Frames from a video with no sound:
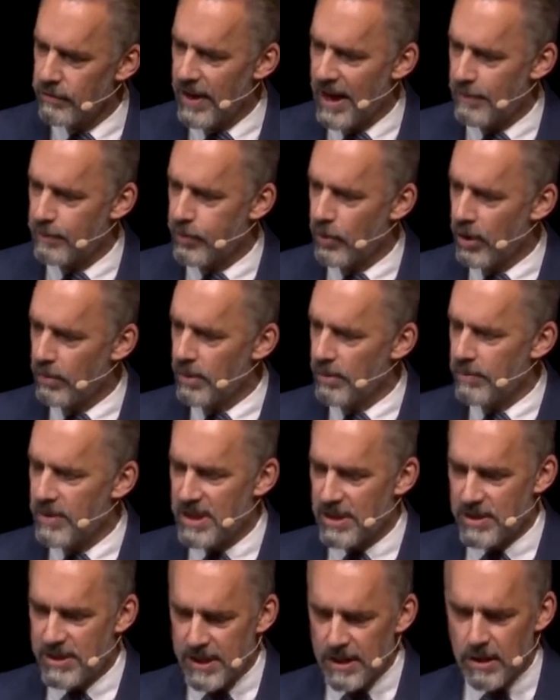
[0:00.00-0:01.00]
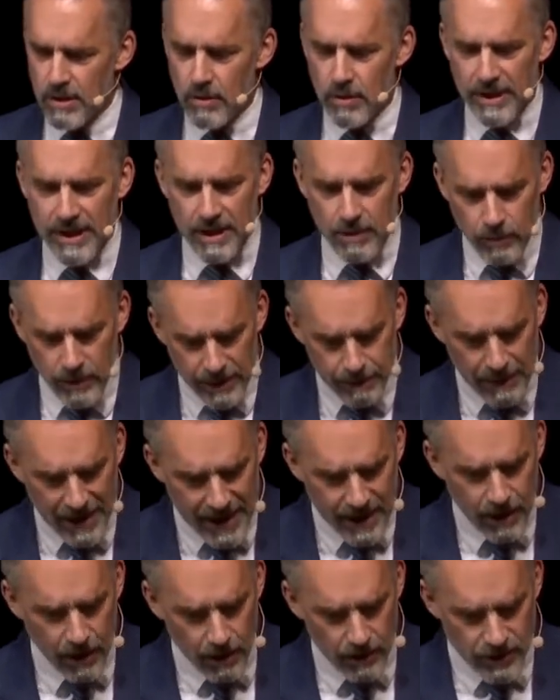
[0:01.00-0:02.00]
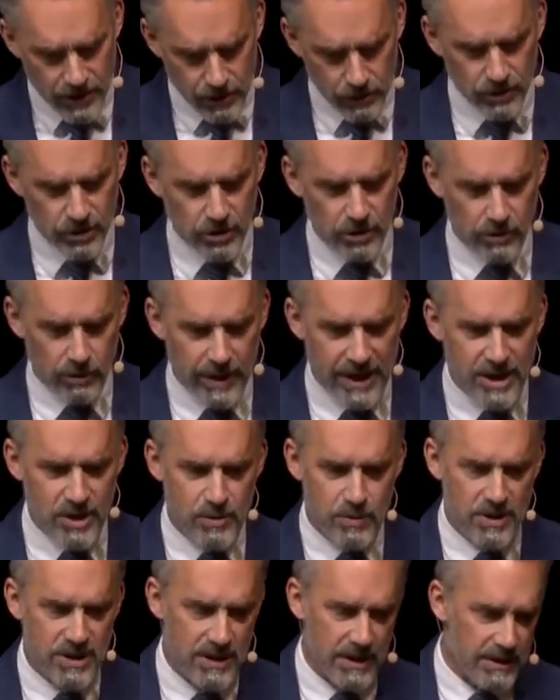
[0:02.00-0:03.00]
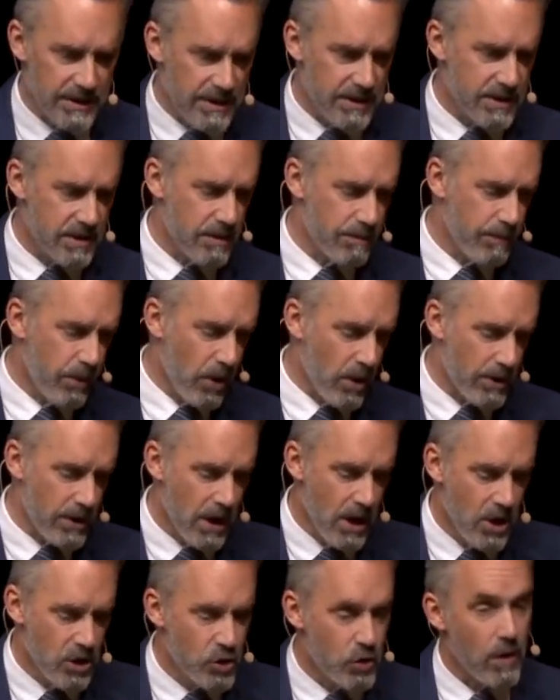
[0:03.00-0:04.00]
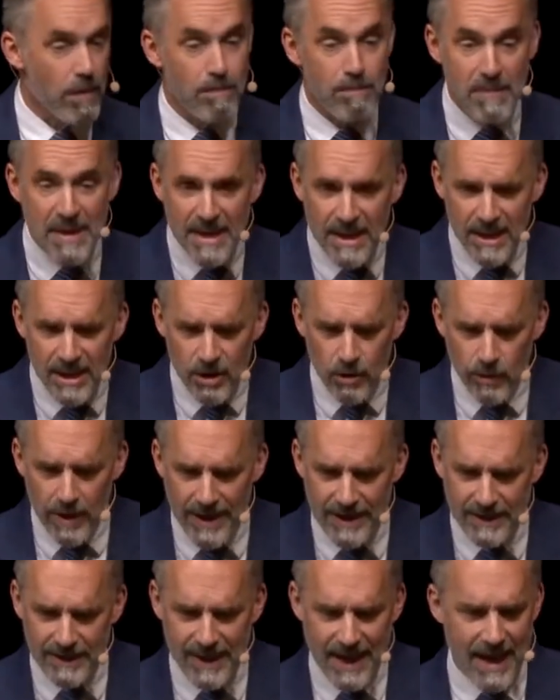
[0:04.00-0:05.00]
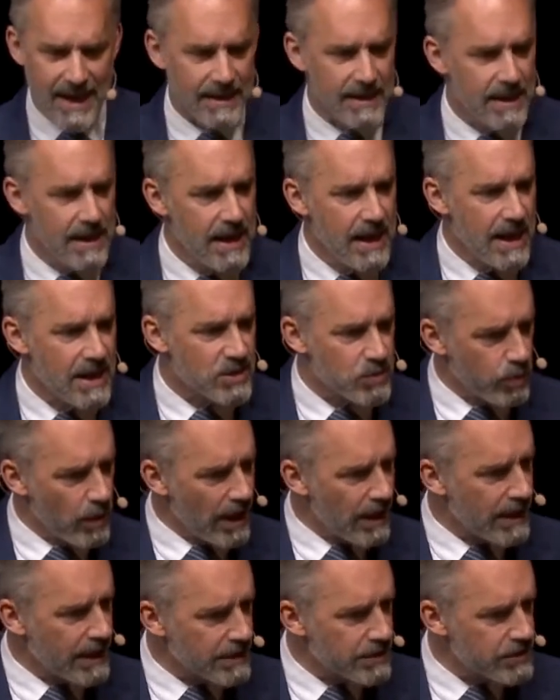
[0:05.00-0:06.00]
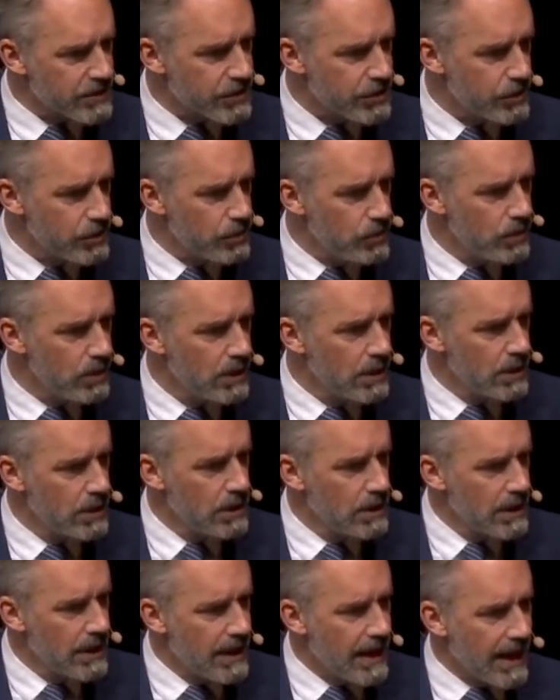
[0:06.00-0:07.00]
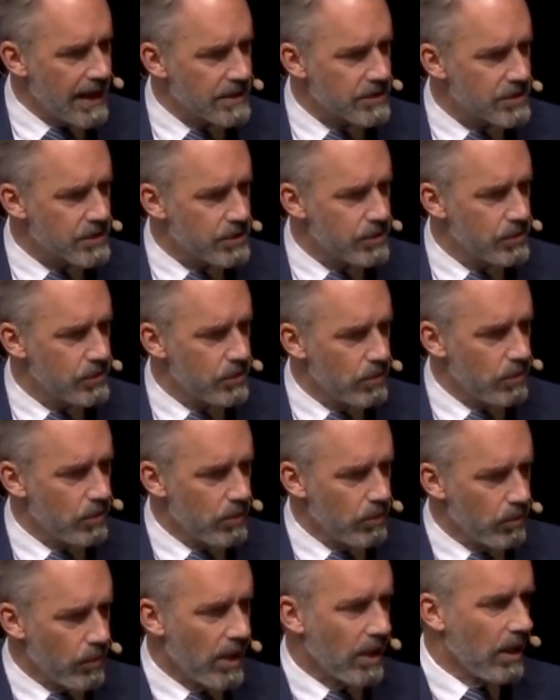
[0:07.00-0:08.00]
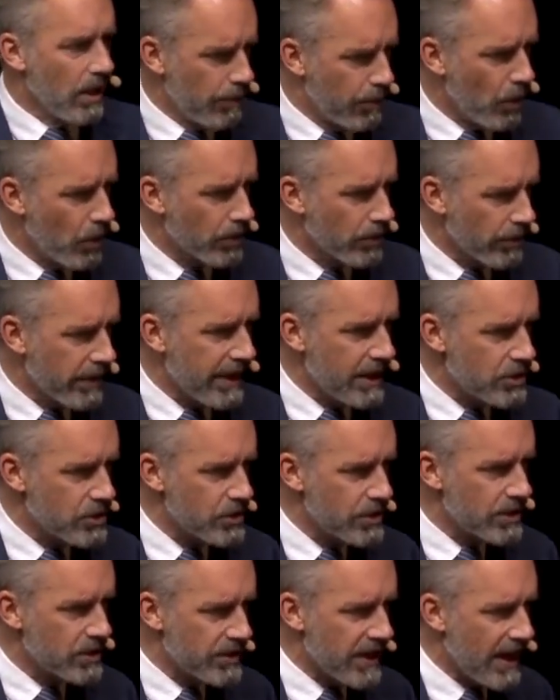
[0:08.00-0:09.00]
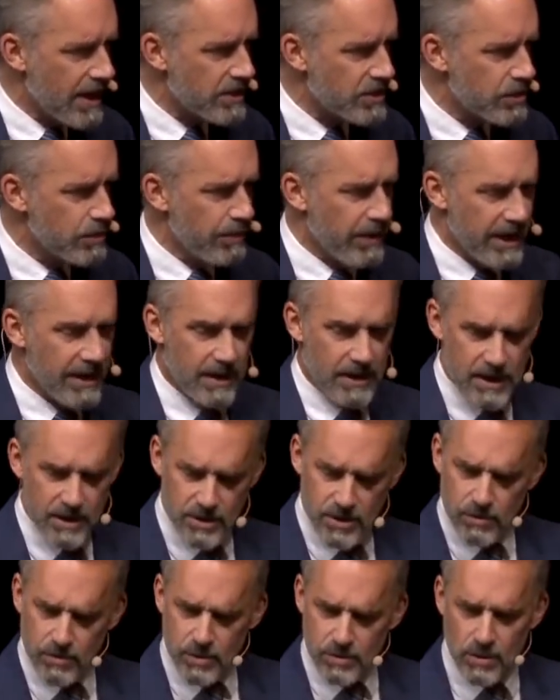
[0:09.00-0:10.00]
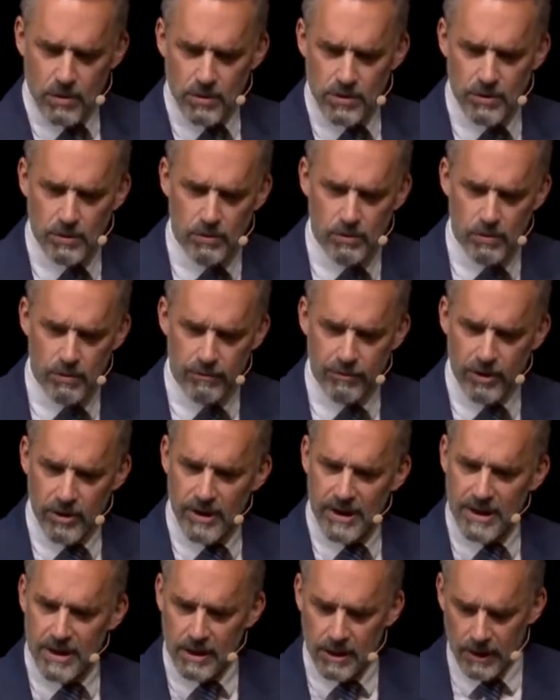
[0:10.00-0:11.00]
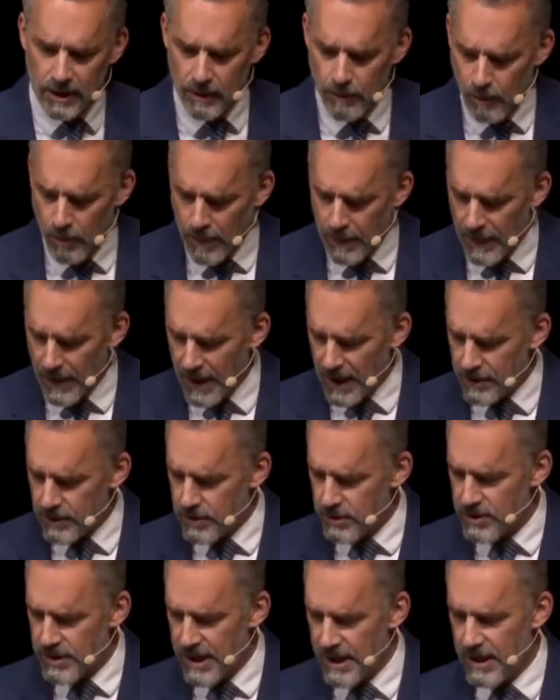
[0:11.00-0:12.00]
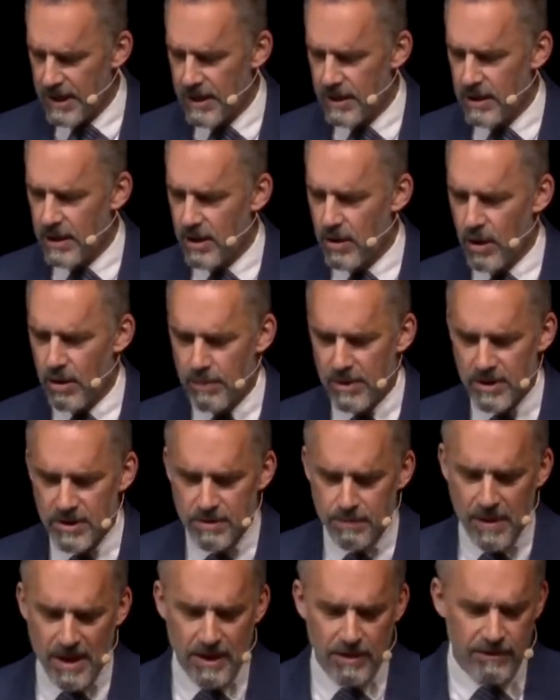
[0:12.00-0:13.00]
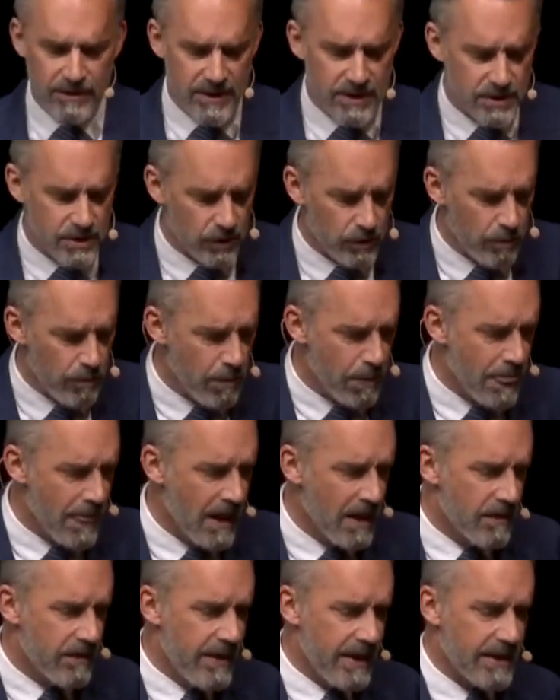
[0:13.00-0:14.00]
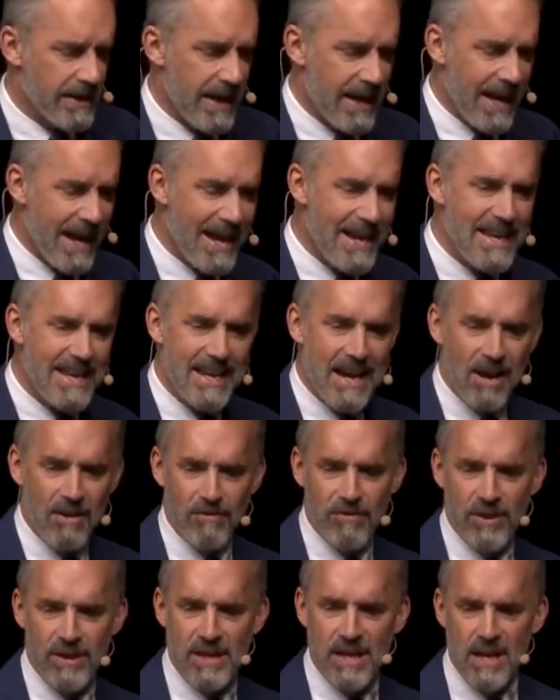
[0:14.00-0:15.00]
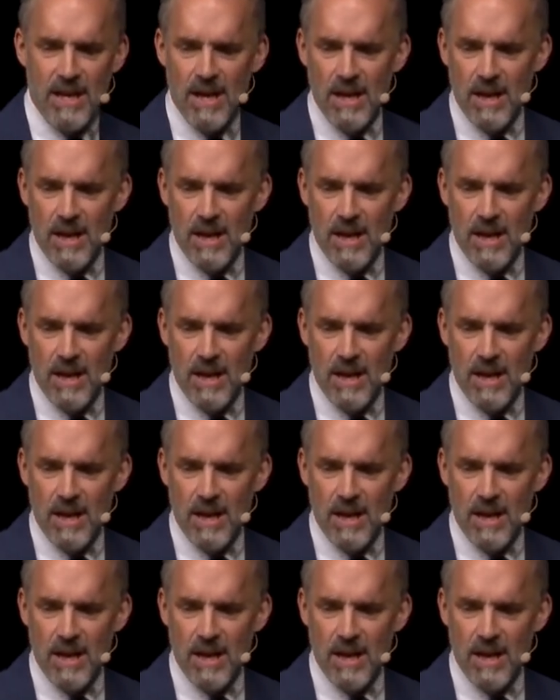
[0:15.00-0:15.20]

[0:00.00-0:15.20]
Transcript: that problem continually, and we make our social arrangements, at least in part, to ameliorate that, as well as to, well, upon occasion, exacerbate it. And so there's also very little understanding in the Communist Manifesto that any of the,